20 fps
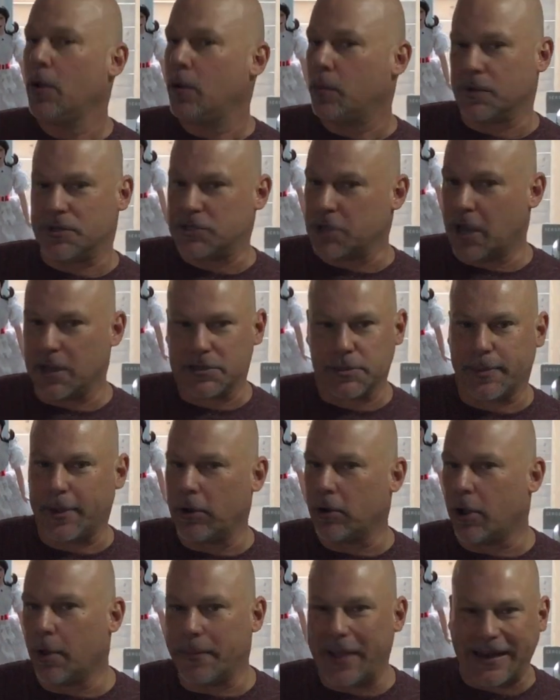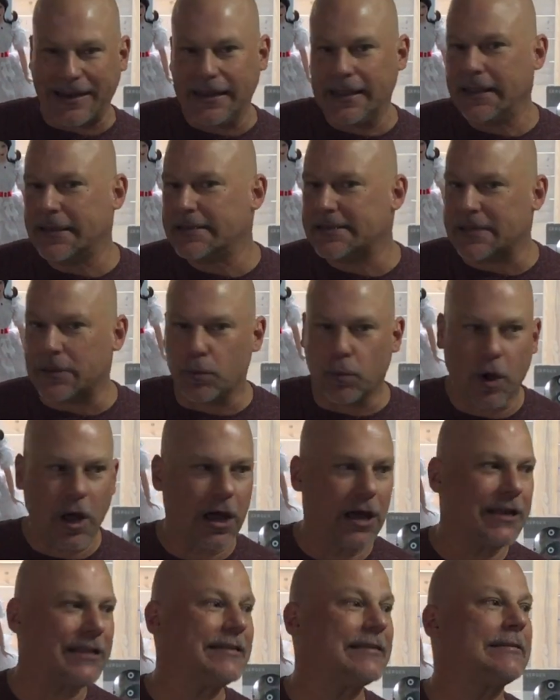We talked about all my needs and
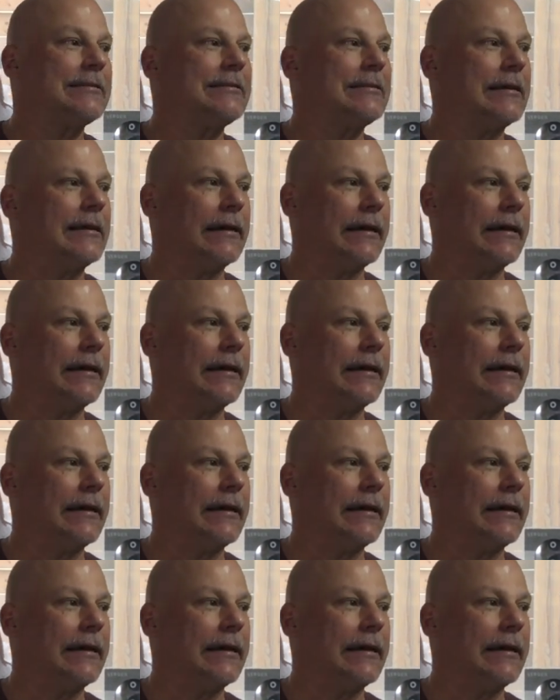wants.